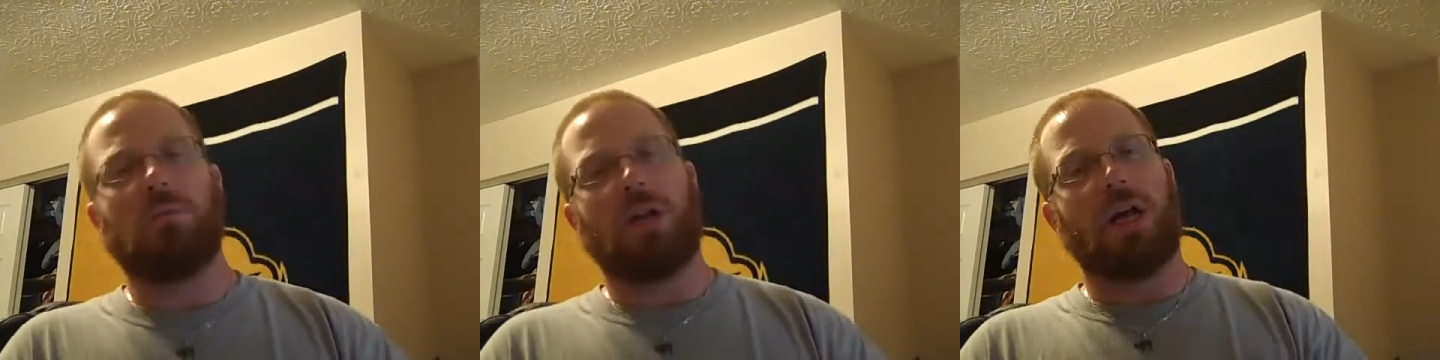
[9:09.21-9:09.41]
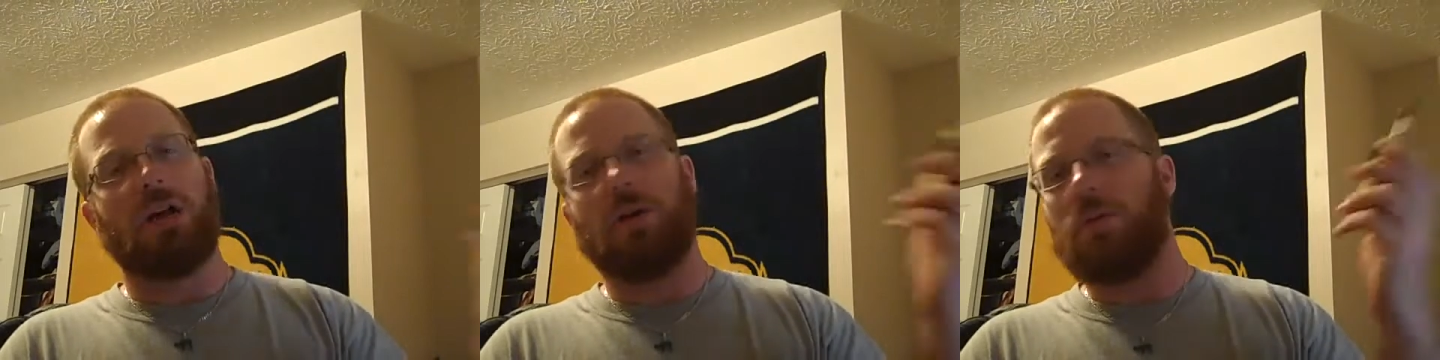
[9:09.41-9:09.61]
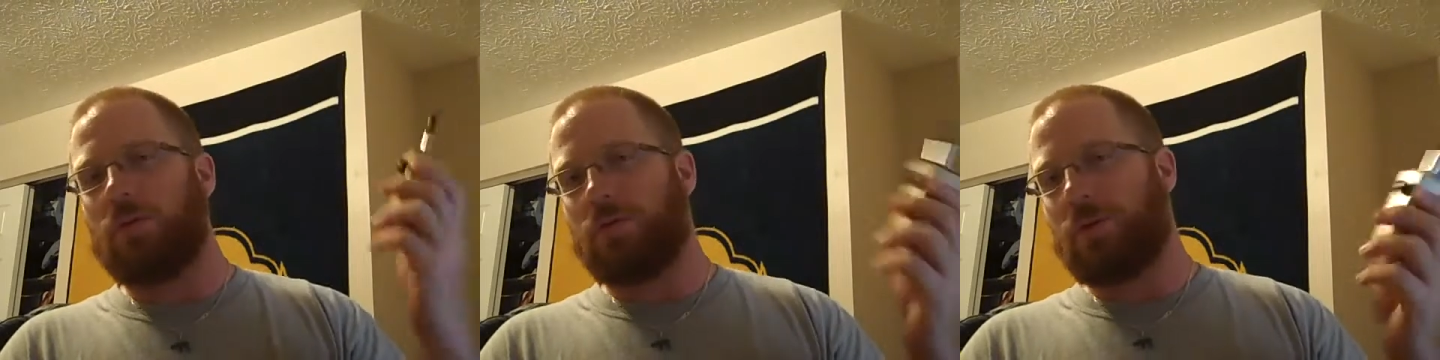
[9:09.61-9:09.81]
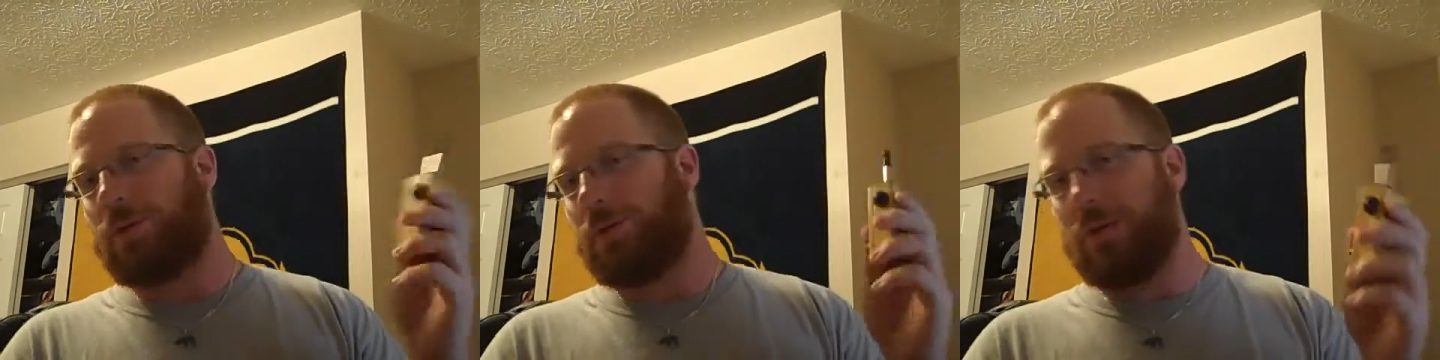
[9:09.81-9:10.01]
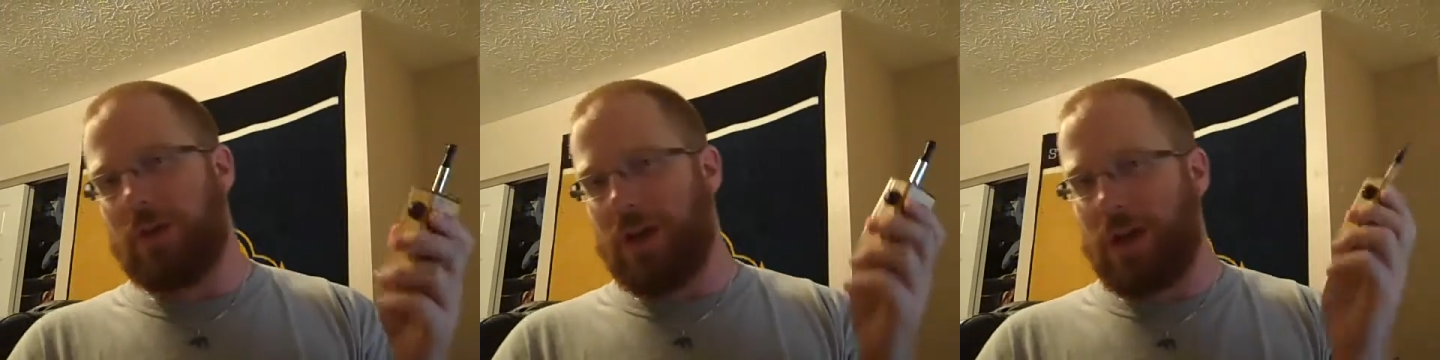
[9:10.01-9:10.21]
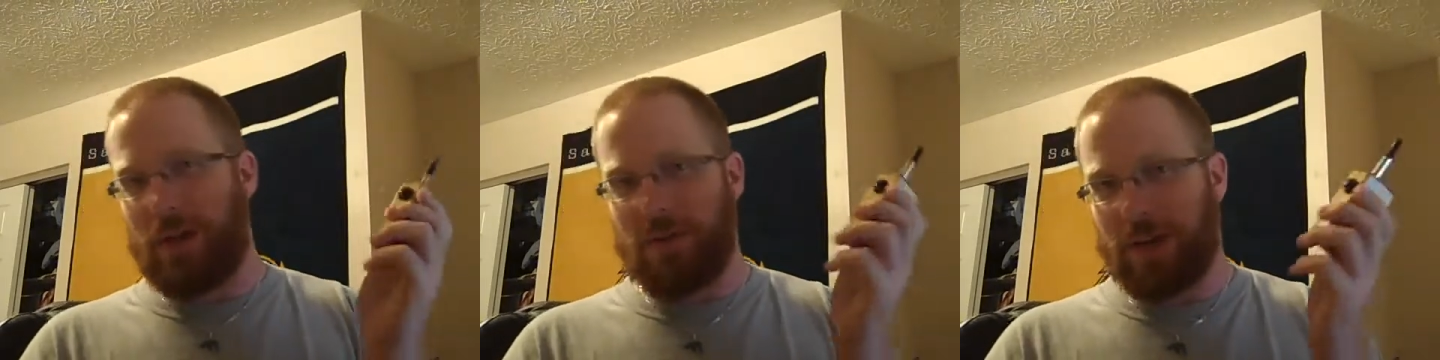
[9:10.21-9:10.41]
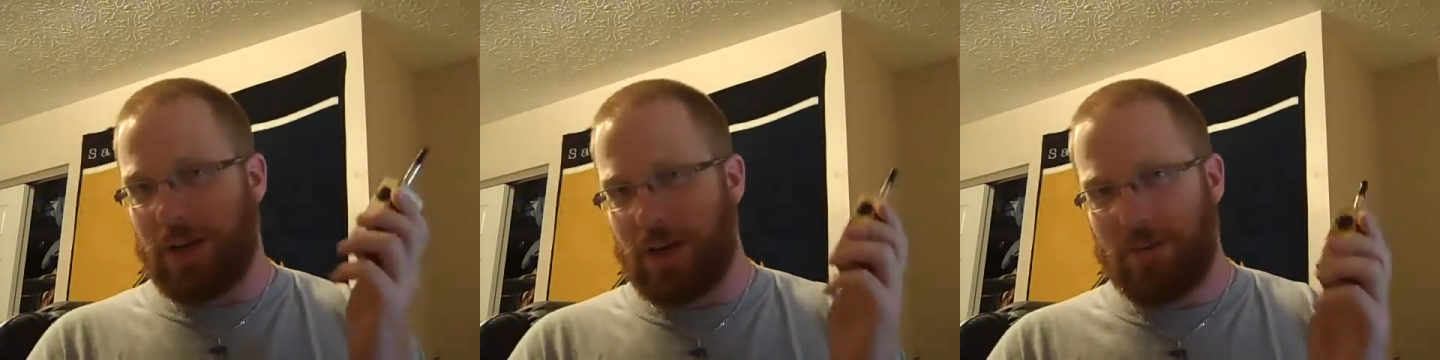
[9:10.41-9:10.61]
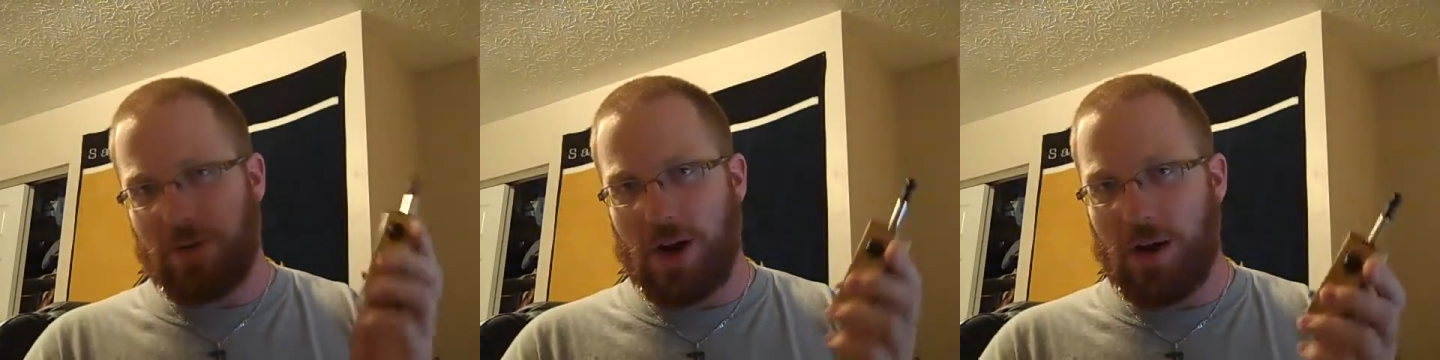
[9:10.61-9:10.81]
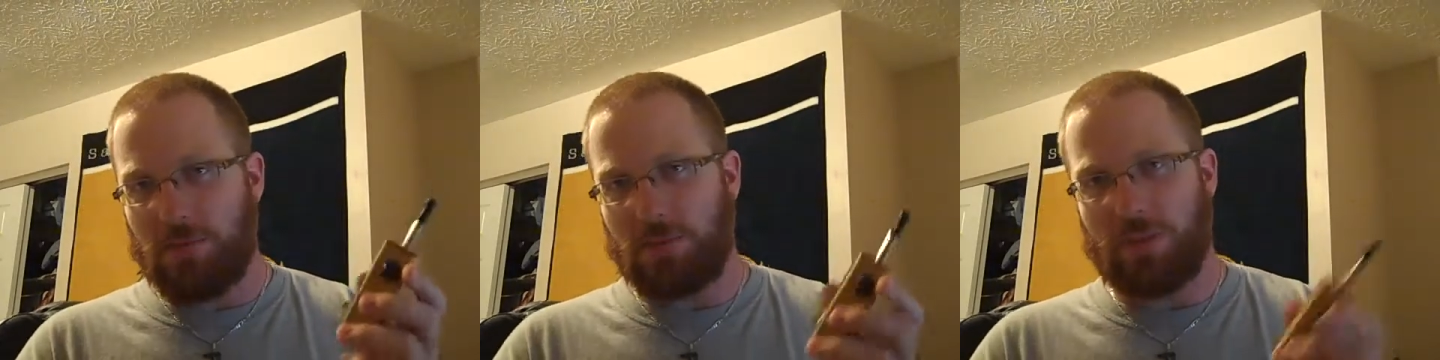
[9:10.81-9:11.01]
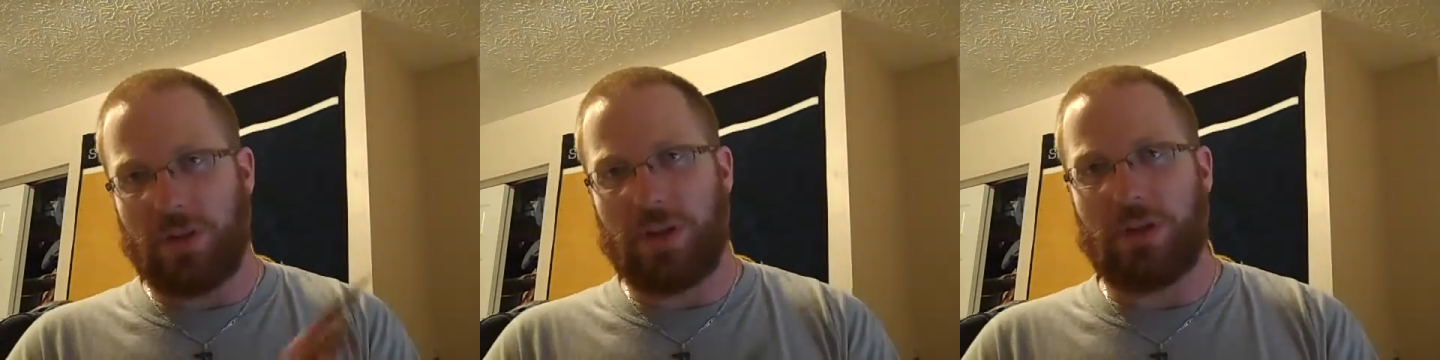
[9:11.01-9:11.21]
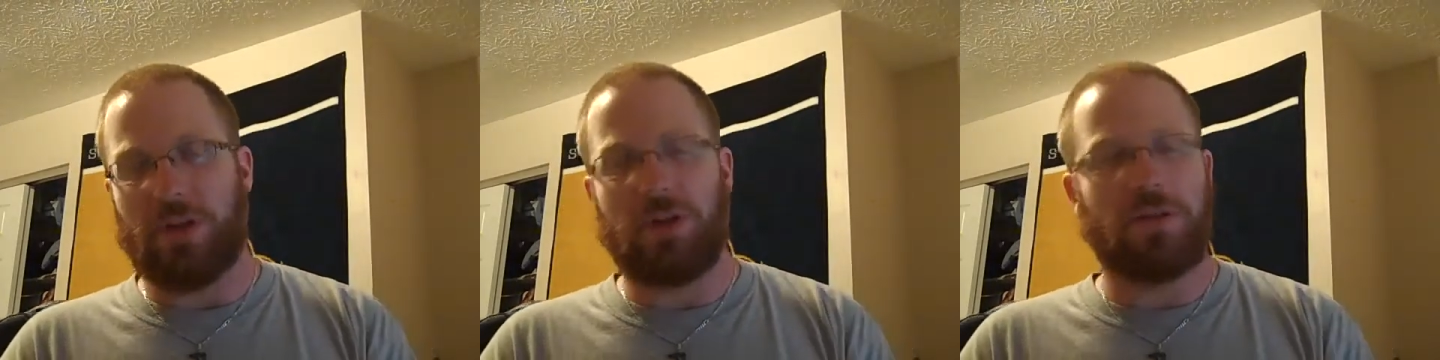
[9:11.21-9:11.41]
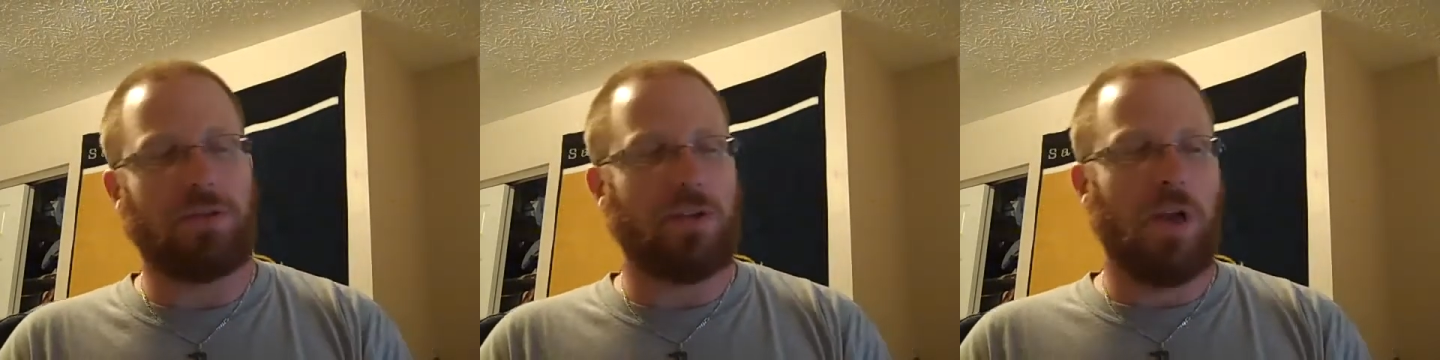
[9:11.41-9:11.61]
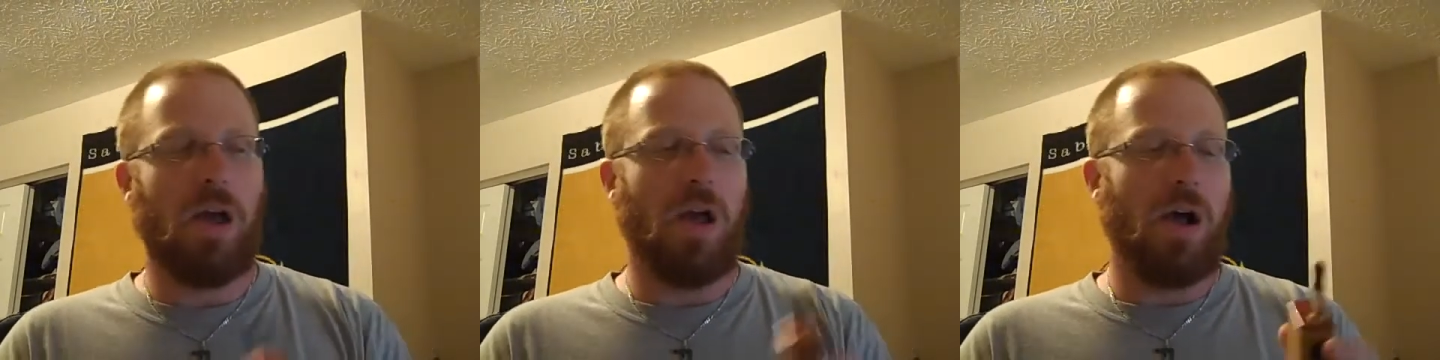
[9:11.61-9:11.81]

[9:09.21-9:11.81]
But I don't foresee having any problems with this.